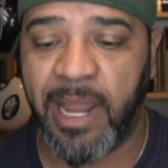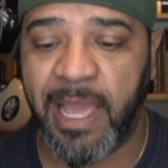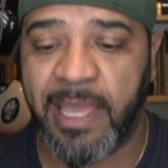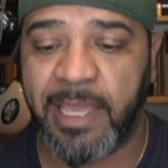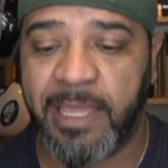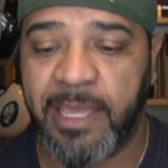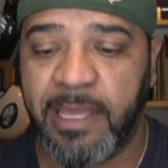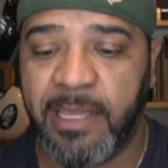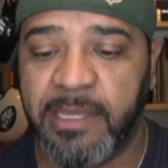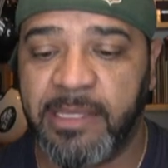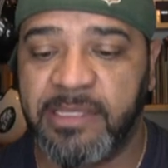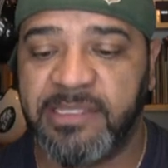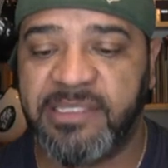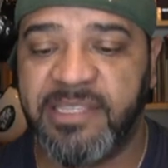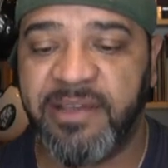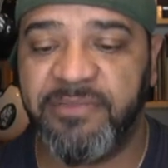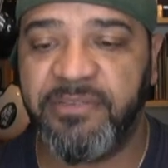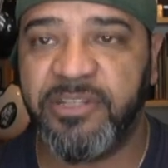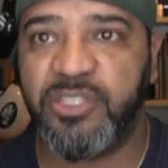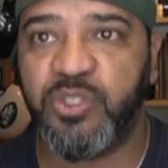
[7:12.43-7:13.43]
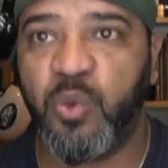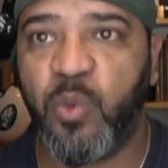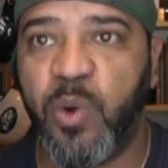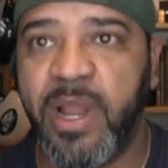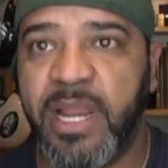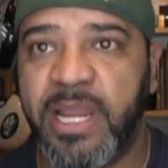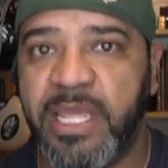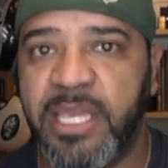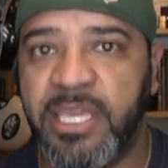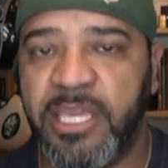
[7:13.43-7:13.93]
like
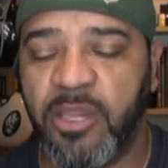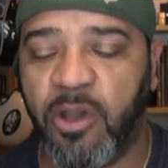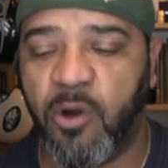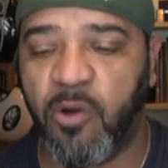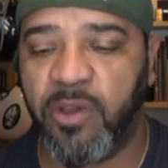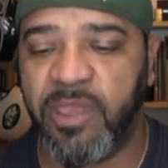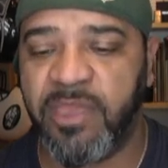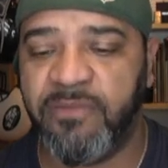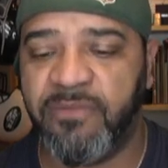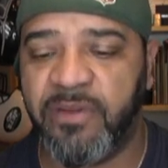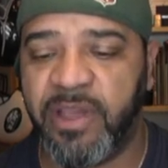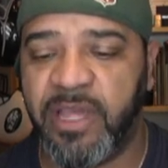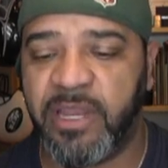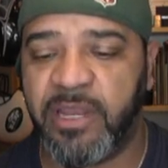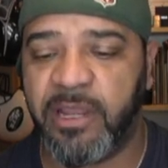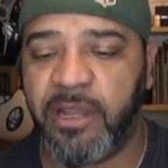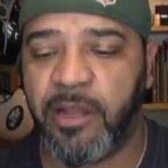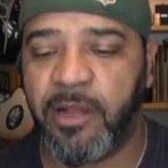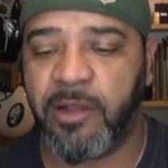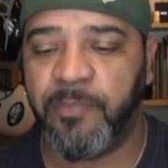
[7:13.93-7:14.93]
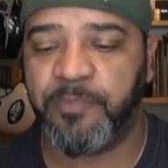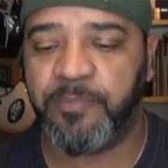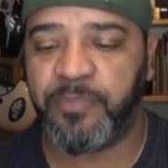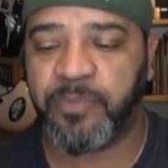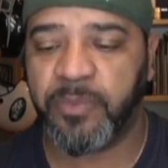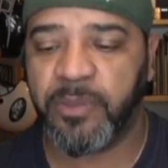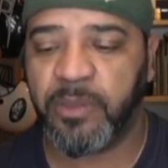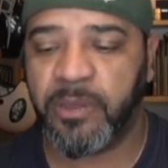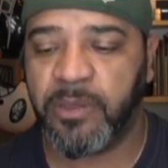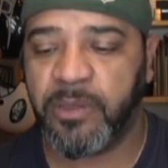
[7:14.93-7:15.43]
720 or even um,
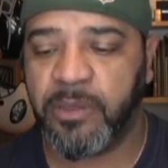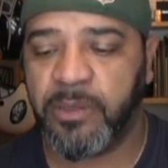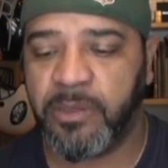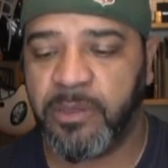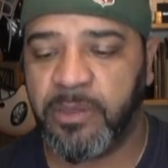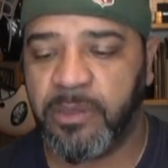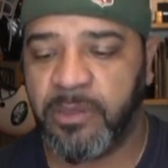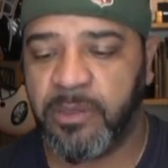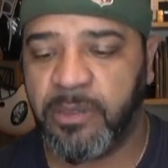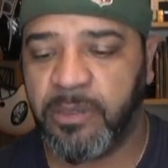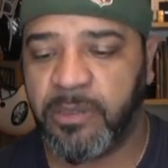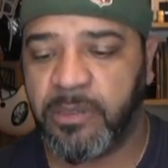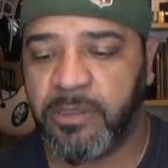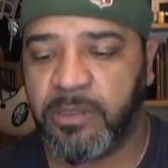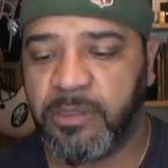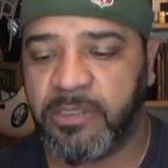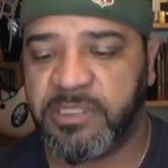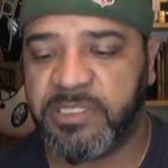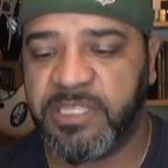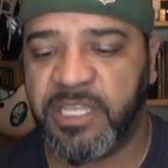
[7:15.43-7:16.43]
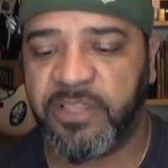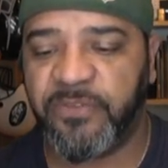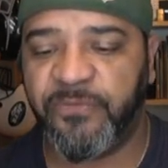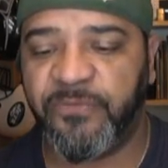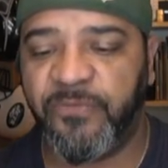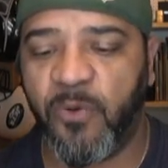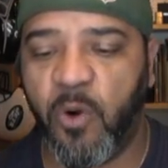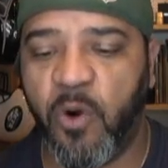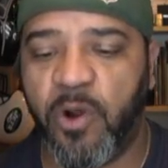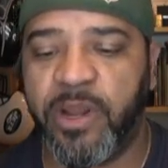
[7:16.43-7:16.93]

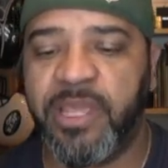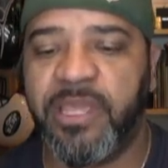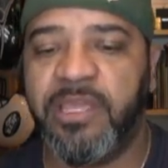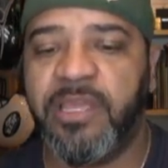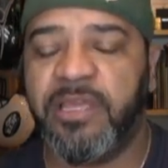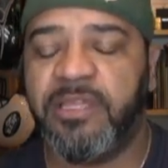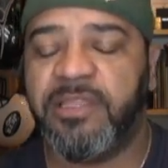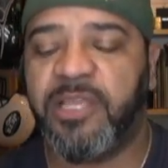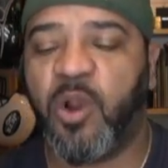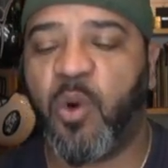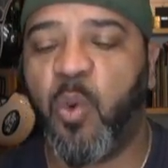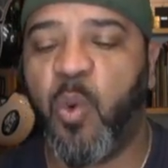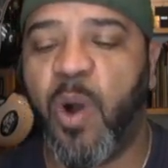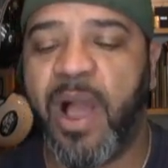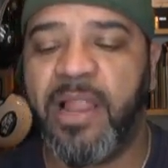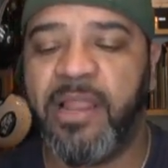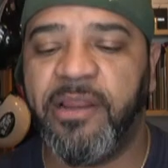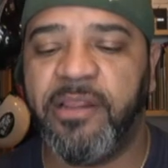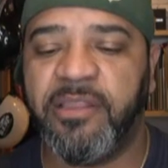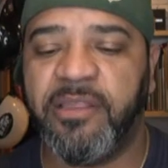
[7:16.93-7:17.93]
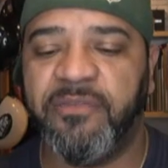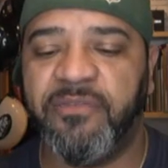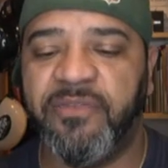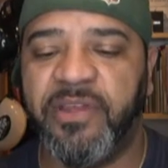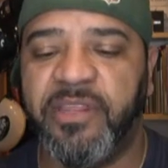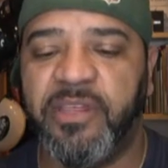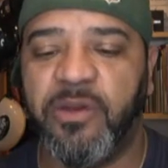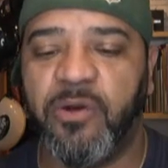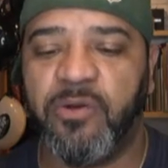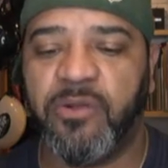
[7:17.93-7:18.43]
640, the quality of the
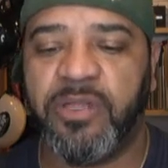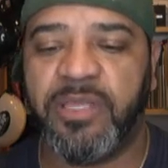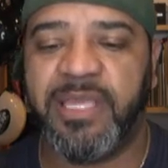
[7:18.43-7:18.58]
video